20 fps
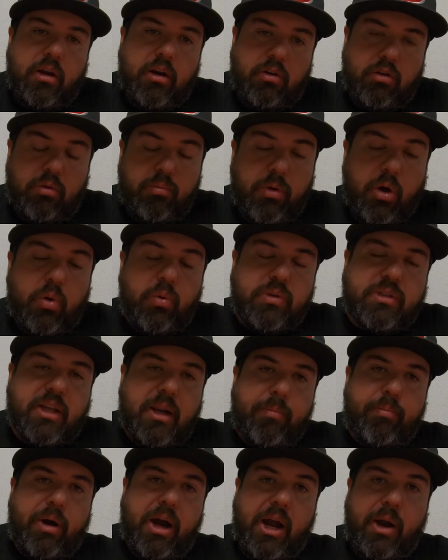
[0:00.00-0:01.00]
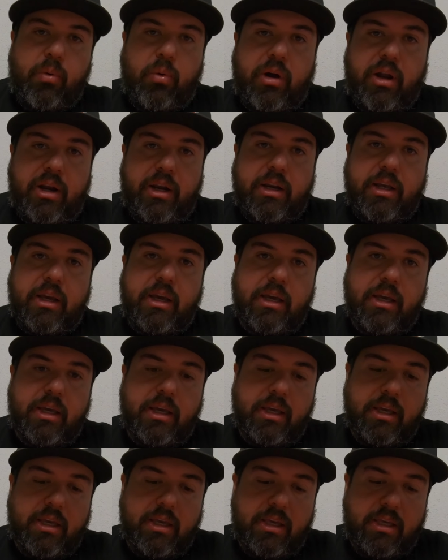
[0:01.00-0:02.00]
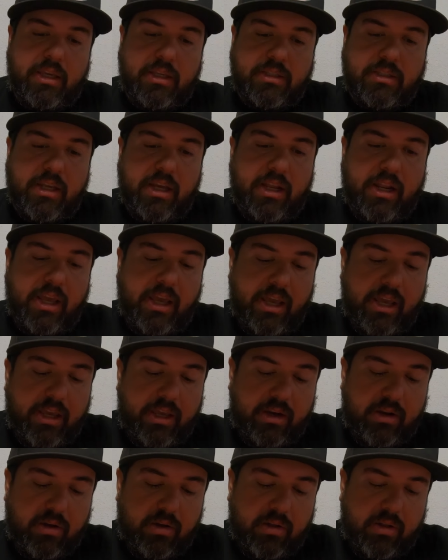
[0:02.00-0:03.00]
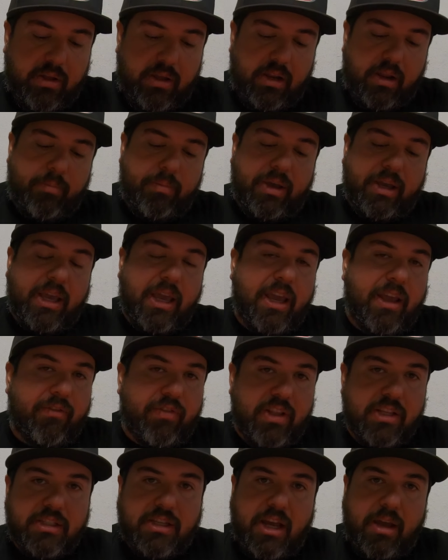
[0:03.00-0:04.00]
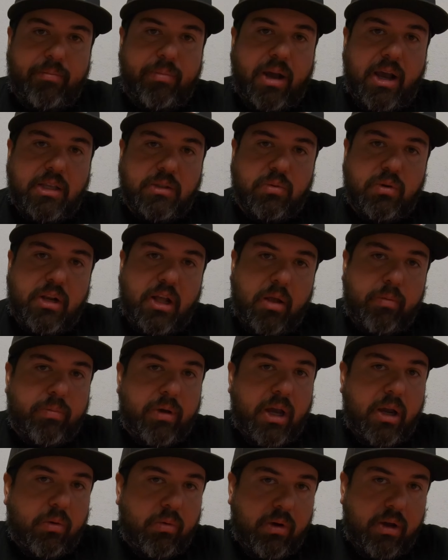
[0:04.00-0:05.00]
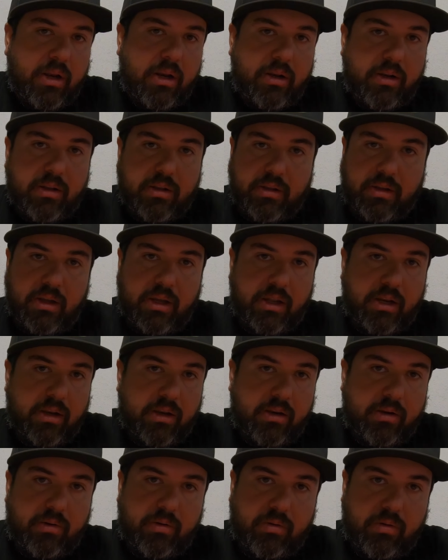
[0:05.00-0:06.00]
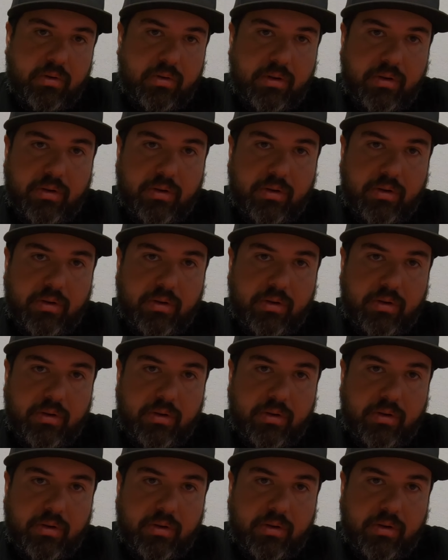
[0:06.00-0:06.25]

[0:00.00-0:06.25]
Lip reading: Ramon was gonna buy one. he said, hey, you know, and I'm like, hey, if this guy buys one, I'll buy one. And